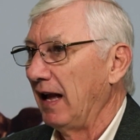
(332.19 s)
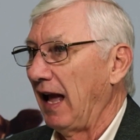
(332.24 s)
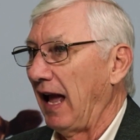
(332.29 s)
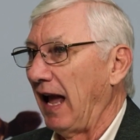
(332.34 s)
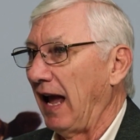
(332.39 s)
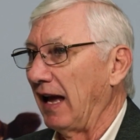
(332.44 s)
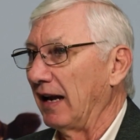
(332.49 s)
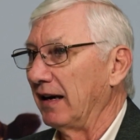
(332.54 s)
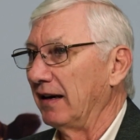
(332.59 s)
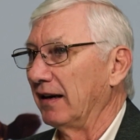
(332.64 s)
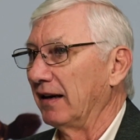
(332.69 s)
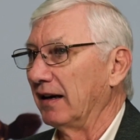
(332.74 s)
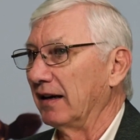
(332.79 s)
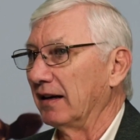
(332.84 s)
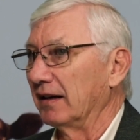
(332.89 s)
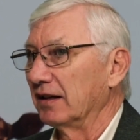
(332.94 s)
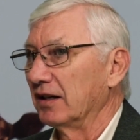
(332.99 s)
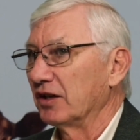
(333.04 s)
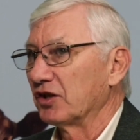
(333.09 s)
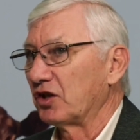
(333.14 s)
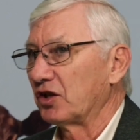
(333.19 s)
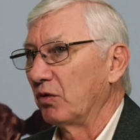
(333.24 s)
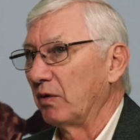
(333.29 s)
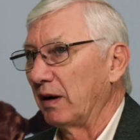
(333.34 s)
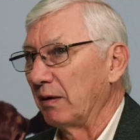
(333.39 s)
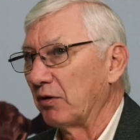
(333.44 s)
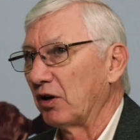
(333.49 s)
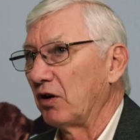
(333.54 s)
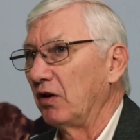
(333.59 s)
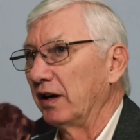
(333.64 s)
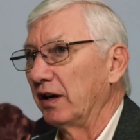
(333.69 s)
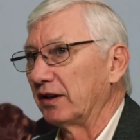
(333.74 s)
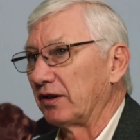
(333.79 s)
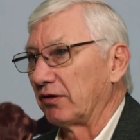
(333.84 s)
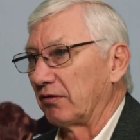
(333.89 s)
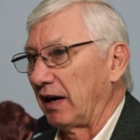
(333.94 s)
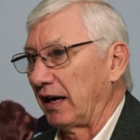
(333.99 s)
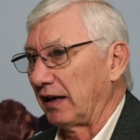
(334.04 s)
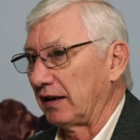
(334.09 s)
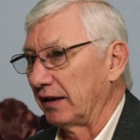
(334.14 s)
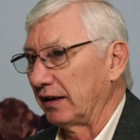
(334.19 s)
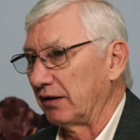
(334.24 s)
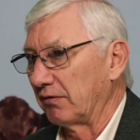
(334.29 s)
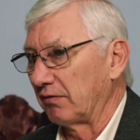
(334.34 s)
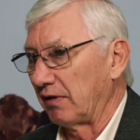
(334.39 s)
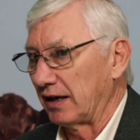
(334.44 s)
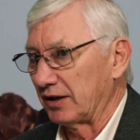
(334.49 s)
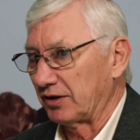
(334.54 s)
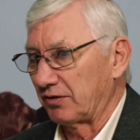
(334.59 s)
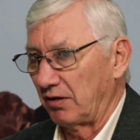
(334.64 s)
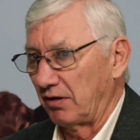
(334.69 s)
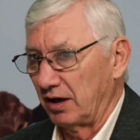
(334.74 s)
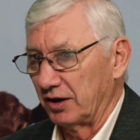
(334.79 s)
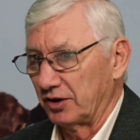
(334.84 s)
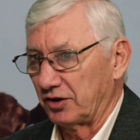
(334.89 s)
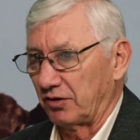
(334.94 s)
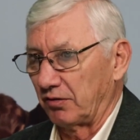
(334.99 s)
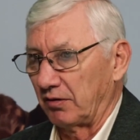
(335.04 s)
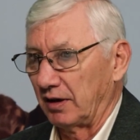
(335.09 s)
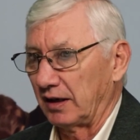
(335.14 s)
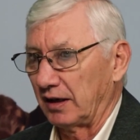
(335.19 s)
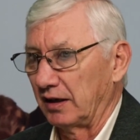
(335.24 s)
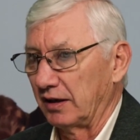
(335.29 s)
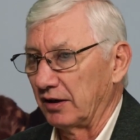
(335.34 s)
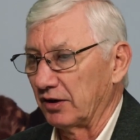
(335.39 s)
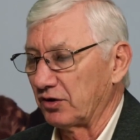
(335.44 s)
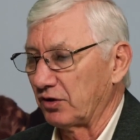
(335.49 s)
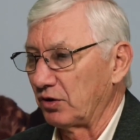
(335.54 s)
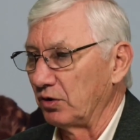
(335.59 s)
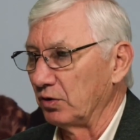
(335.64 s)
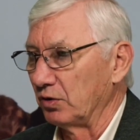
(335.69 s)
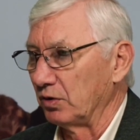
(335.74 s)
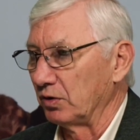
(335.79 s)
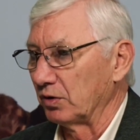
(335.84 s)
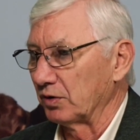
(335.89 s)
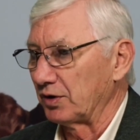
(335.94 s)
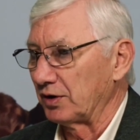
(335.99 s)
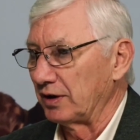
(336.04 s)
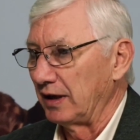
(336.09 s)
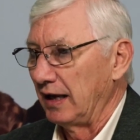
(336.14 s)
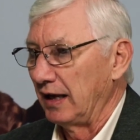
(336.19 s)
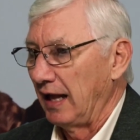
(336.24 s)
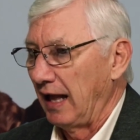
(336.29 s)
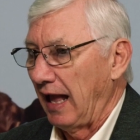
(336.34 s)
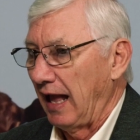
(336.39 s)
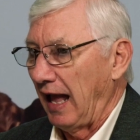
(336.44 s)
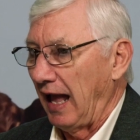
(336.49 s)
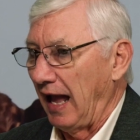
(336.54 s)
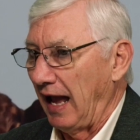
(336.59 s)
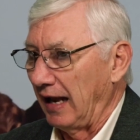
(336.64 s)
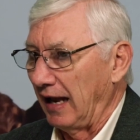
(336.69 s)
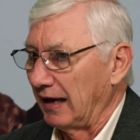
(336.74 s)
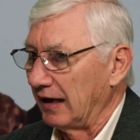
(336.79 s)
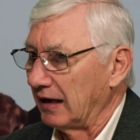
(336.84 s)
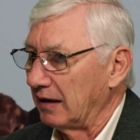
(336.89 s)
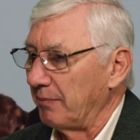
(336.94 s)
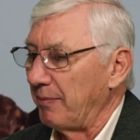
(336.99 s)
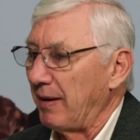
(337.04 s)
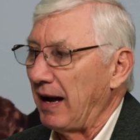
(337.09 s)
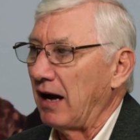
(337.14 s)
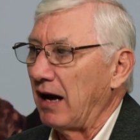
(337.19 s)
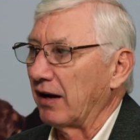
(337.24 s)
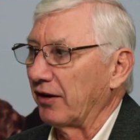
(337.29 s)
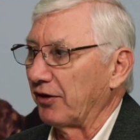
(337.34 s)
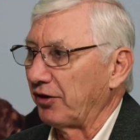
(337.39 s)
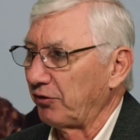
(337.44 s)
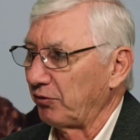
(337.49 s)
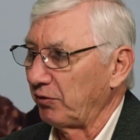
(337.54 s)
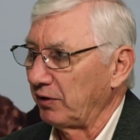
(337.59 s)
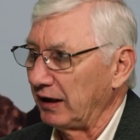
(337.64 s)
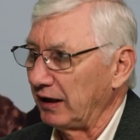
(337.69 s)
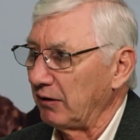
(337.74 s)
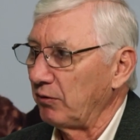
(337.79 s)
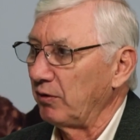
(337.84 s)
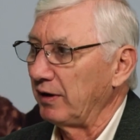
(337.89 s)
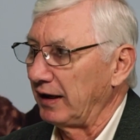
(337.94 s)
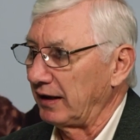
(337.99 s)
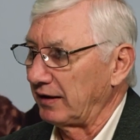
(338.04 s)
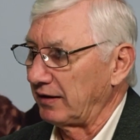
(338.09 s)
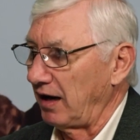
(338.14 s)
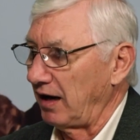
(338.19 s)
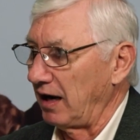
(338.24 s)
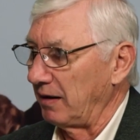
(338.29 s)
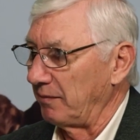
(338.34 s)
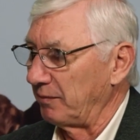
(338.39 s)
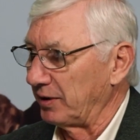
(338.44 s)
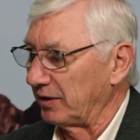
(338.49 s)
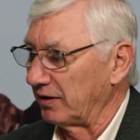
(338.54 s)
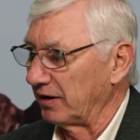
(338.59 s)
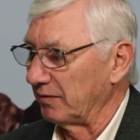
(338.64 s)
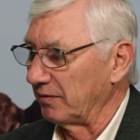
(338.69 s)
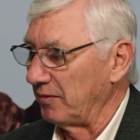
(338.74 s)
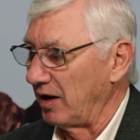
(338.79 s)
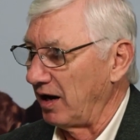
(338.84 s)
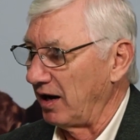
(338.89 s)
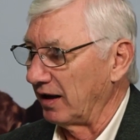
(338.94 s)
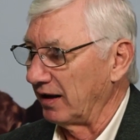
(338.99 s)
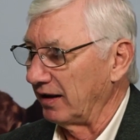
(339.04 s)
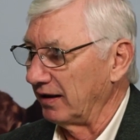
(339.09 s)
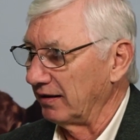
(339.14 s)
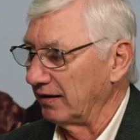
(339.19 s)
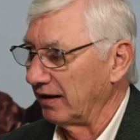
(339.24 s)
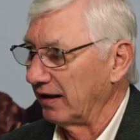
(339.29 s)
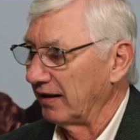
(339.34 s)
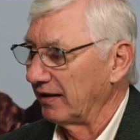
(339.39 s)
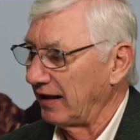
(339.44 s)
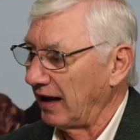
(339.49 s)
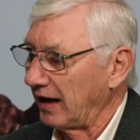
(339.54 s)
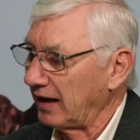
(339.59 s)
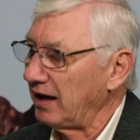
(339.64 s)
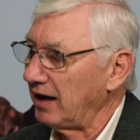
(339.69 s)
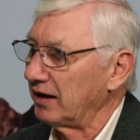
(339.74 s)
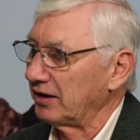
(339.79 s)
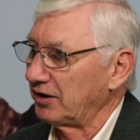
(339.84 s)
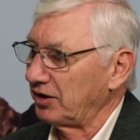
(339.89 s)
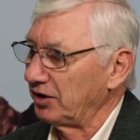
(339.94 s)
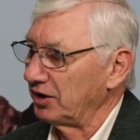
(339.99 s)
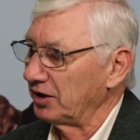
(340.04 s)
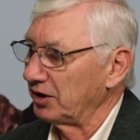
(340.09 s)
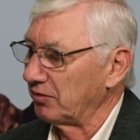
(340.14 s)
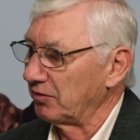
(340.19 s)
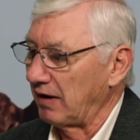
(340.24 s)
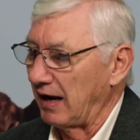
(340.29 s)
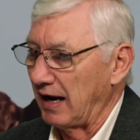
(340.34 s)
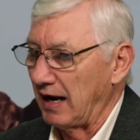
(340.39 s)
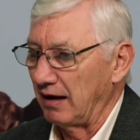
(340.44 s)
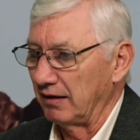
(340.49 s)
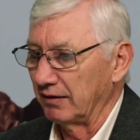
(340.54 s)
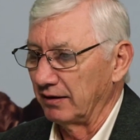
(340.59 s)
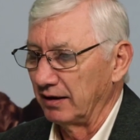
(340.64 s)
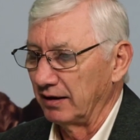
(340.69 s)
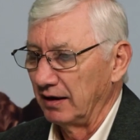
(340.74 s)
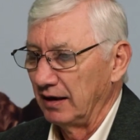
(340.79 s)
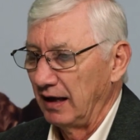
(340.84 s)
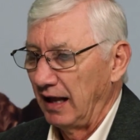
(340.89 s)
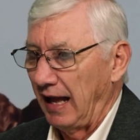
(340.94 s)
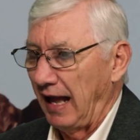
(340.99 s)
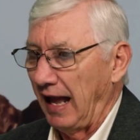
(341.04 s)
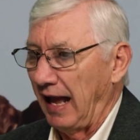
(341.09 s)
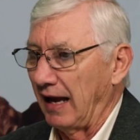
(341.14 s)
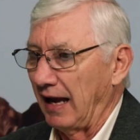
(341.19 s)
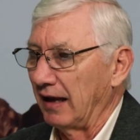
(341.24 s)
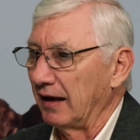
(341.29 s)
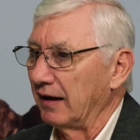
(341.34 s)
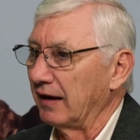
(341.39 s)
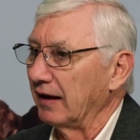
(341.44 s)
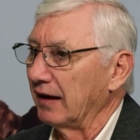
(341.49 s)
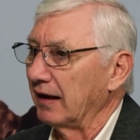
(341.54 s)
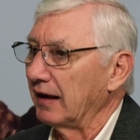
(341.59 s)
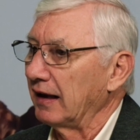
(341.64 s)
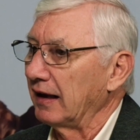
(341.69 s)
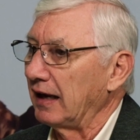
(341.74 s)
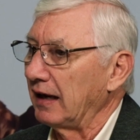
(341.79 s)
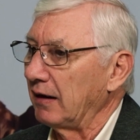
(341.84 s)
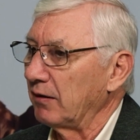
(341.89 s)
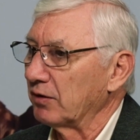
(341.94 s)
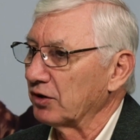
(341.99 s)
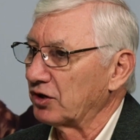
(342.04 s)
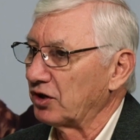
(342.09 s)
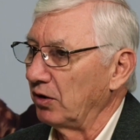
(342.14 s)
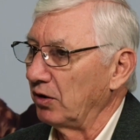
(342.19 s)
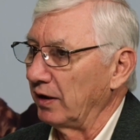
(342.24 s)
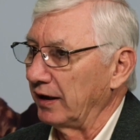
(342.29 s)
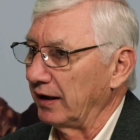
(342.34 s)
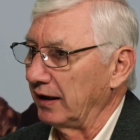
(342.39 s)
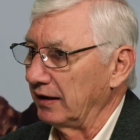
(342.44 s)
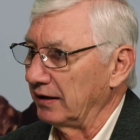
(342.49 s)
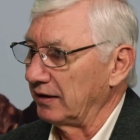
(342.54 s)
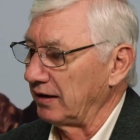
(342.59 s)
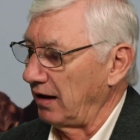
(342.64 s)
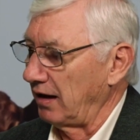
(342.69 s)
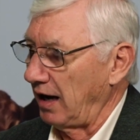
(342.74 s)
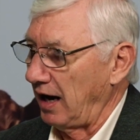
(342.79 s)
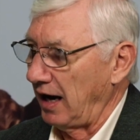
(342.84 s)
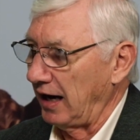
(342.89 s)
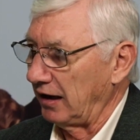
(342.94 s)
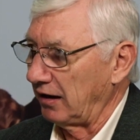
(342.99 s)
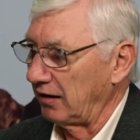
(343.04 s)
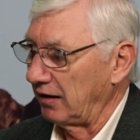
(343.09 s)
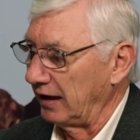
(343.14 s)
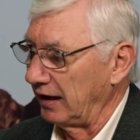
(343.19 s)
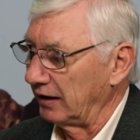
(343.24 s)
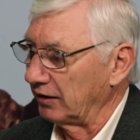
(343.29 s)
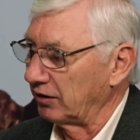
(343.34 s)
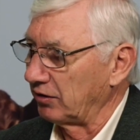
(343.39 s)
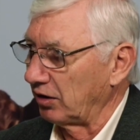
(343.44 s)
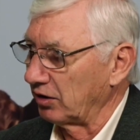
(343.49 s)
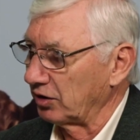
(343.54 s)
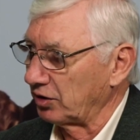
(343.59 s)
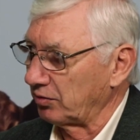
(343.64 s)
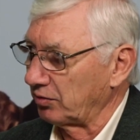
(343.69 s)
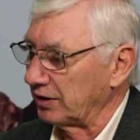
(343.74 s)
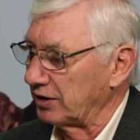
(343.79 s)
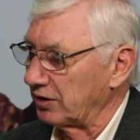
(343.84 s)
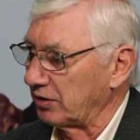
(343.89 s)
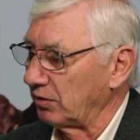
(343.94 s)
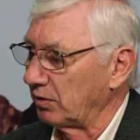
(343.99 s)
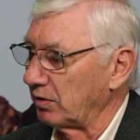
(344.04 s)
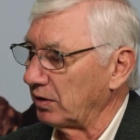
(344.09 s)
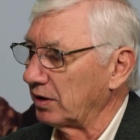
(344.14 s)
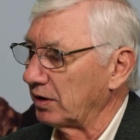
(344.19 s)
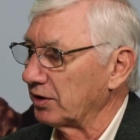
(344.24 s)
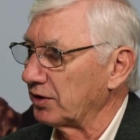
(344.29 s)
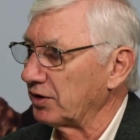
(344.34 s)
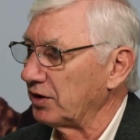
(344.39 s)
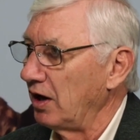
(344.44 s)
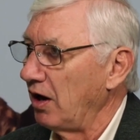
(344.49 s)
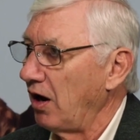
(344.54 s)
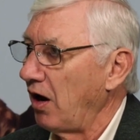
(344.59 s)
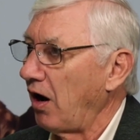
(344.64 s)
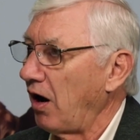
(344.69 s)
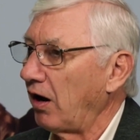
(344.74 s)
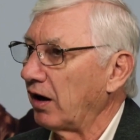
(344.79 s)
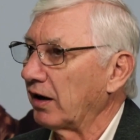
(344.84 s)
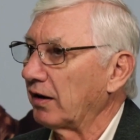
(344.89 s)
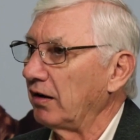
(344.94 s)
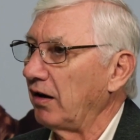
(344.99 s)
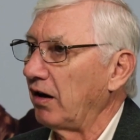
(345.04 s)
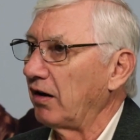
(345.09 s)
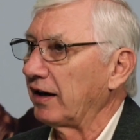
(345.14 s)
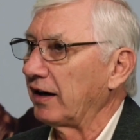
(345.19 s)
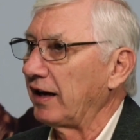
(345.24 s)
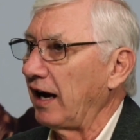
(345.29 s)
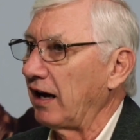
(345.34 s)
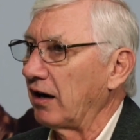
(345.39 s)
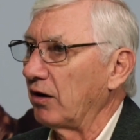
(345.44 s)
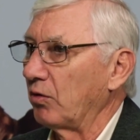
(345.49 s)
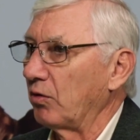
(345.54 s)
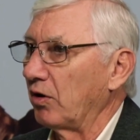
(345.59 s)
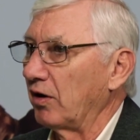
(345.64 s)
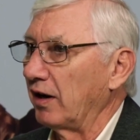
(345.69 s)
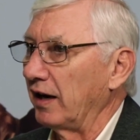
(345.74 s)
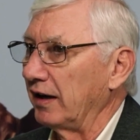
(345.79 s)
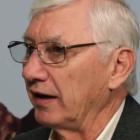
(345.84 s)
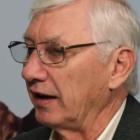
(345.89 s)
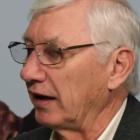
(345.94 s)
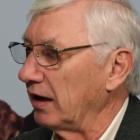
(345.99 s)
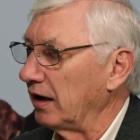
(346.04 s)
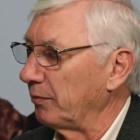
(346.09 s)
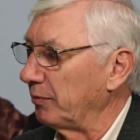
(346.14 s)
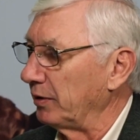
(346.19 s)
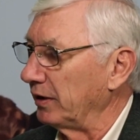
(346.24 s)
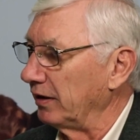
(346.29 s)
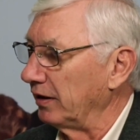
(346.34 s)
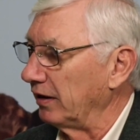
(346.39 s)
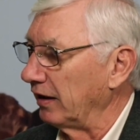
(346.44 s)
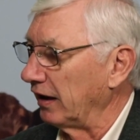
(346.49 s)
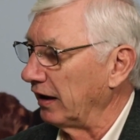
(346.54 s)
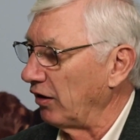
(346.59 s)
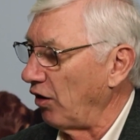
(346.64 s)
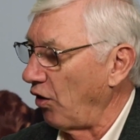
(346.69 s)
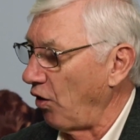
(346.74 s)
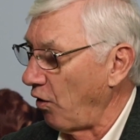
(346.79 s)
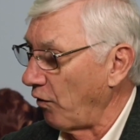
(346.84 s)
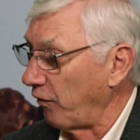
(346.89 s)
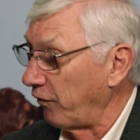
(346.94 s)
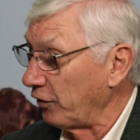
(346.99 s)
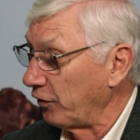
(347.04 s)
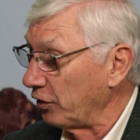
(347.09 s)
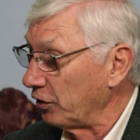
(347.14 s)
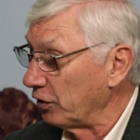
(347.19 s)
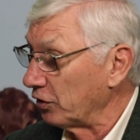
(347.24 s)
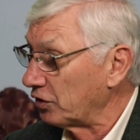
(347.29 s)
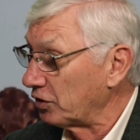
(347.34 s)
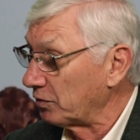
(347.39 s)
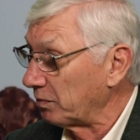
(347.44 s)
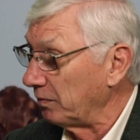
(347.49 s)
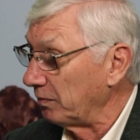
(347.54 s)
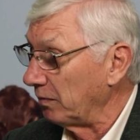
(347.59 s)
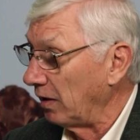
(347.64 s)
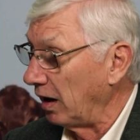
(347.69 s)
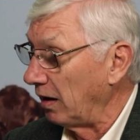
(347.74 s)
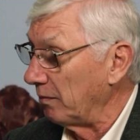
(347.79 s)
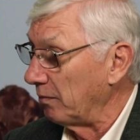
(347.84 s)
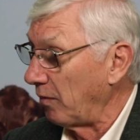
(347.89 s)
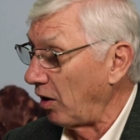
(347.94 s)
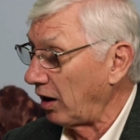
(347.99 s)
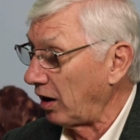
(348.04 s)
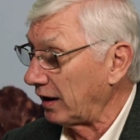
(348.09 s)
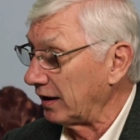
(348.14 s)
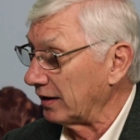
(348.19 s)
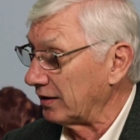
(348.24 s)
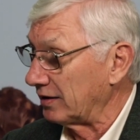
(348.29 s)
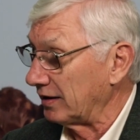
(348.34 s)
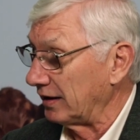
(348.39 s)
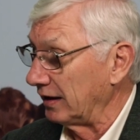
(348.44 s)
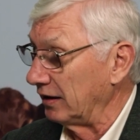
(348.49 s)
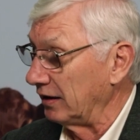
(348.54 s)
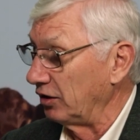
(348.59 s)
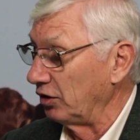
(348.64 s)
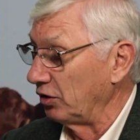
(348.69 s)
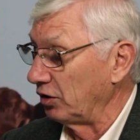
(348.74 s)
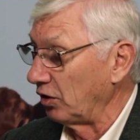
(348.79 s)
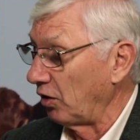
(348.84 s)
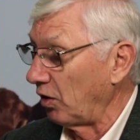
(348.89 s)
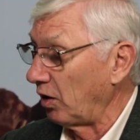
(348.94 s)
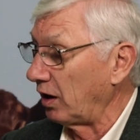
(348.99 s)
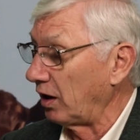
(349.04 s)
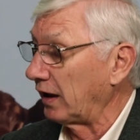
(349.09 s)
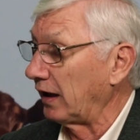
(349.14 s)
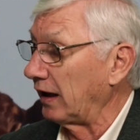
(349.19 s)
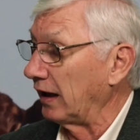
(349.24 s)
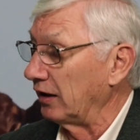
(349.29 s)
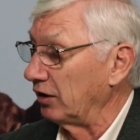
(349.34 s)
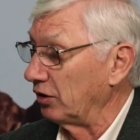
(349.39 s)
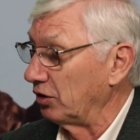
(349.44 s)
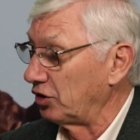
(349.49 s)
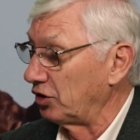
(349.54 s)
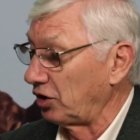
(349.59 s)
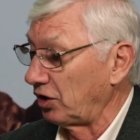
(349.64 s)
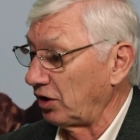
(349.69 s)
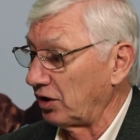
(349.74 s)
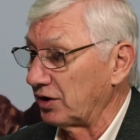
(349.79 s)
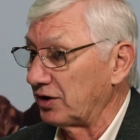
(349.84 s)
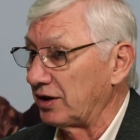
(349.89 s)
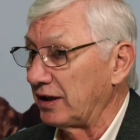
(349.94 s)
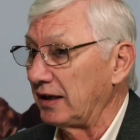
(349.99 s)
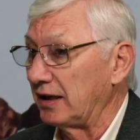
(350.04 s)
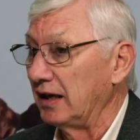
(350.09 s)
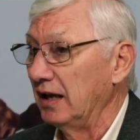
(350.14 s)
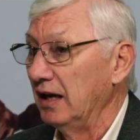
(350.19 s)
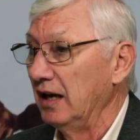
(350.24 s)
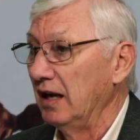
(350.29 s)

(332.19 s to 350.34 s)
And so we were going directly to restaurants, directly to schools, and in about a 3-week time period, Monty, that got turned around, and he was going into higher-end grocery stores. Our cattle were ending up in Whole Foods markets in New York and New Jersey.